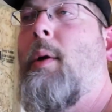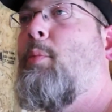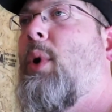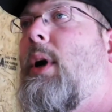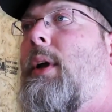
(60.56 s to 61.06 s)

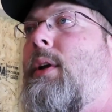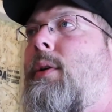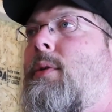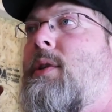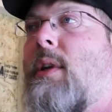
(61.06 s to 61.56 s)
But
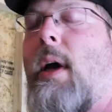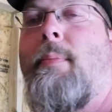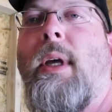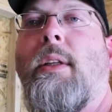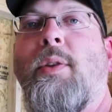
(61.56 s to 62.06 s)
you
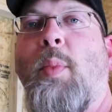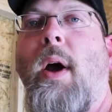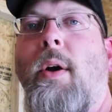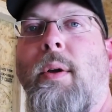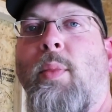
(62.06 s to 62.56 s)
stop that
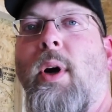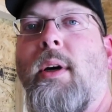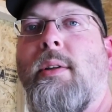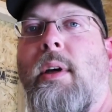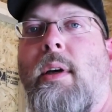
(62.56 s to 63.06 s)
sprouting
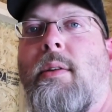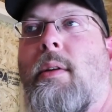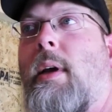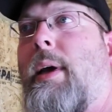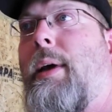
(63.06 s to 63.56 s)
process
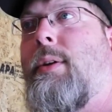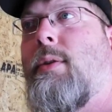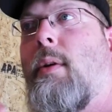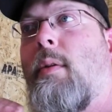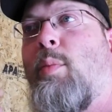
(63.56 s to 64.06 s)
at a
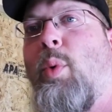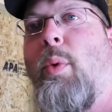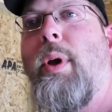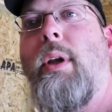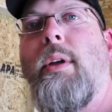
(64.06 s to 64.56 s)
certain
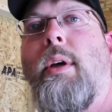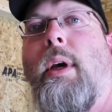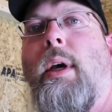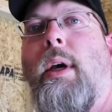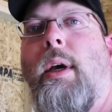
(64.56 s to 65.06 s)
point,
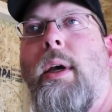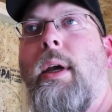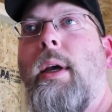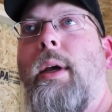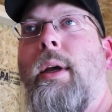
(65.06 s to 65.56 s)

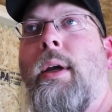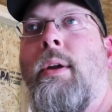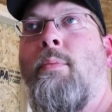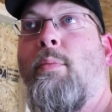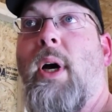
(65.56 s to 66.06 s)

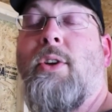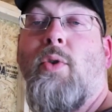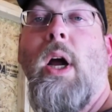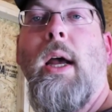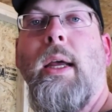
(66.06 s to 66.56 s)
and by
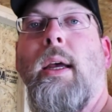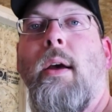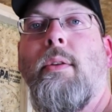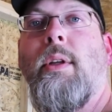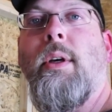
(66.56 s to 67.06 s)
drying
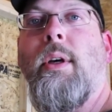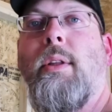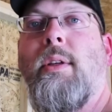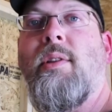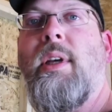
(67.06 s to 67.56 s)
out the,
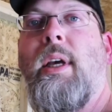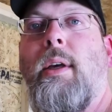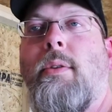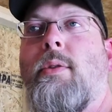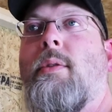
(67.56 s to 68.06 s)
the
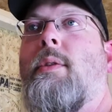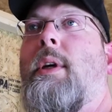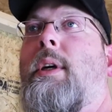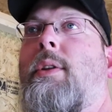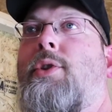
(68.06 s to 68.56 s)
seeds
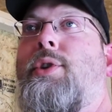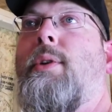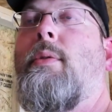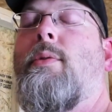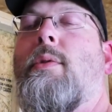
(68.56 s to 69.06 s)
and the
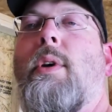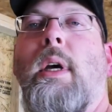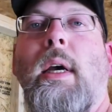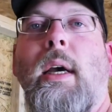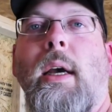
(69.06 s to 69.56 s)
shoots
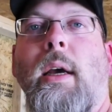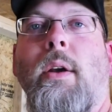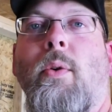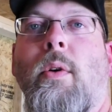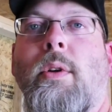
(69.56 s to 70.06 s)

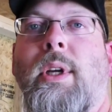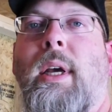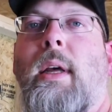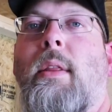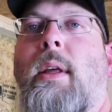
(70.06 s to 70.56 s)
in order to
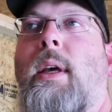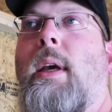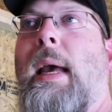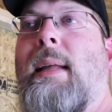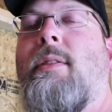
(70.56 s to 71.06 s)
get
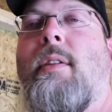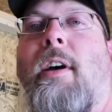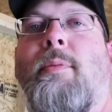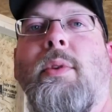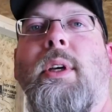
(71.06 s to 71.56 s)
the
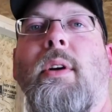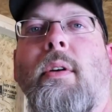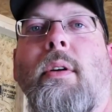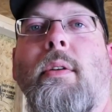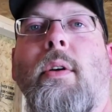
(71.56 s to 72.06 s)
enzymes that are,
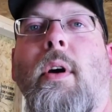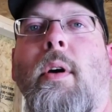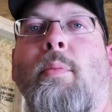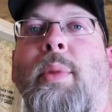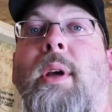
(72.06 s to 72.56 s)

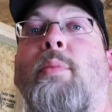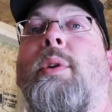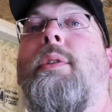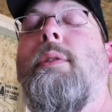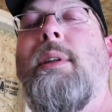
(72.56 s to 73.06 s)
are being
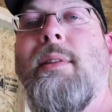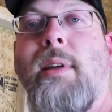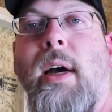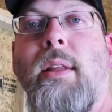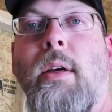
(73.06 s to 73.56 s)
produced
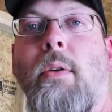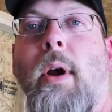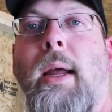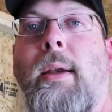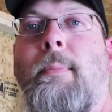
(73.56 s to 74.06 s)
inside the
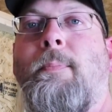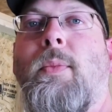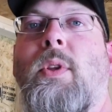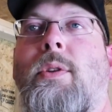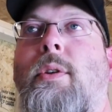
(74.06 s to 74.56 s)
grain
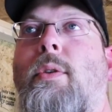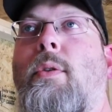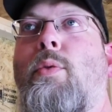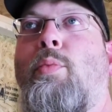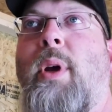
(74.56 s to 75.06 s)

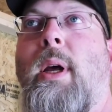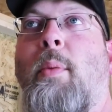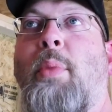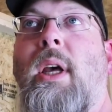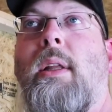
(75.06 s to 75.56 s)
to be at a
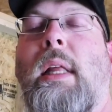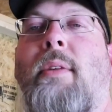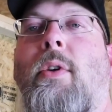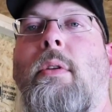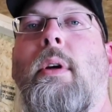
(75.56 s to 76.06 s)
peak
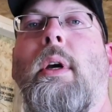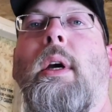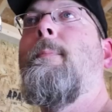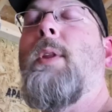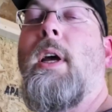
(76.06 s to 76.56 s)
level,
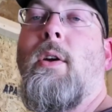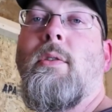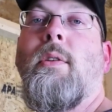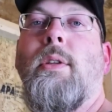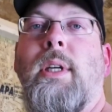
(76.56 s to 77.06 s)
and
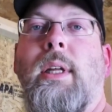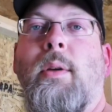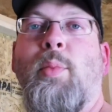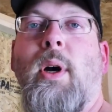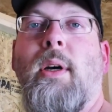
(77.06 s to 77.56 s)
also to get
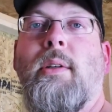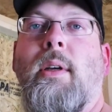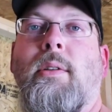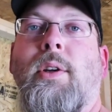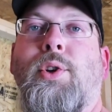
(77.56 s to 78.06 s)
the
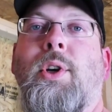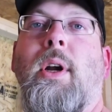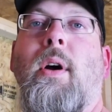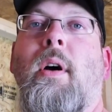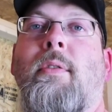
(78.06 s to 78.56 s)
process to shut
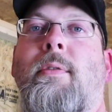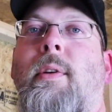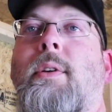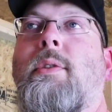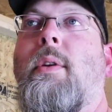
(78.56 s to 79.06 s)
off
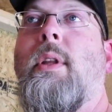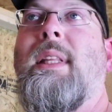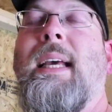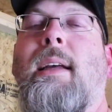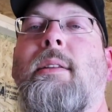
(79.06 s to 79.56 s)
so that
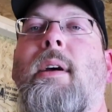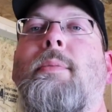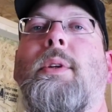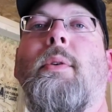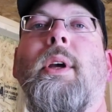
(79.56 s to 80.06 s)
the
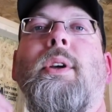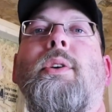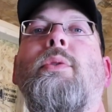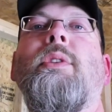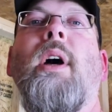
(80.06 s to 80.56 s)
enzymes don't get
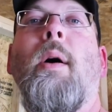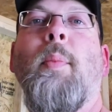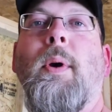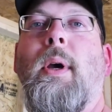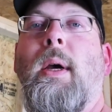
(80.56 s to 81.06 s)
used up
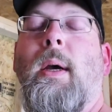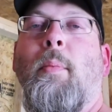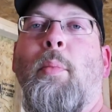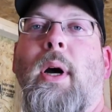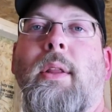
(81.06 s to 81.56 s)

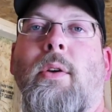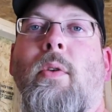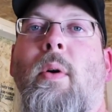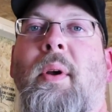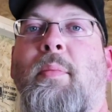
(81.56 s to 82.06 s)
by the
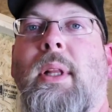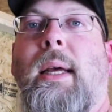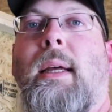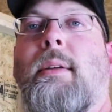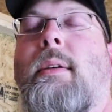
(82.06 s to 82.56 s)
growing
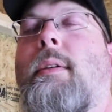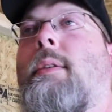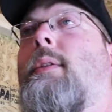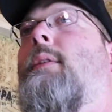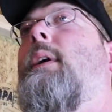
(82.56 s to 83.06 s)
plant.
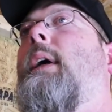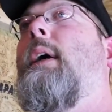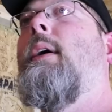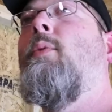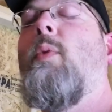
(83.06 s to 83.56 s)

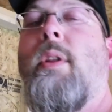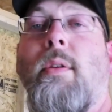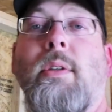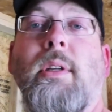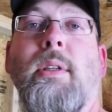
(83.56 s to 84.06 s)
And what are
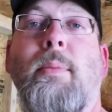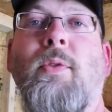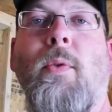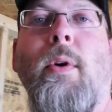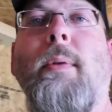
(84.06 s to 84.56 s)
those enzymes
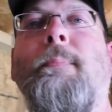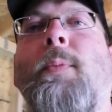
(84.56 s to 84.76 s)
for?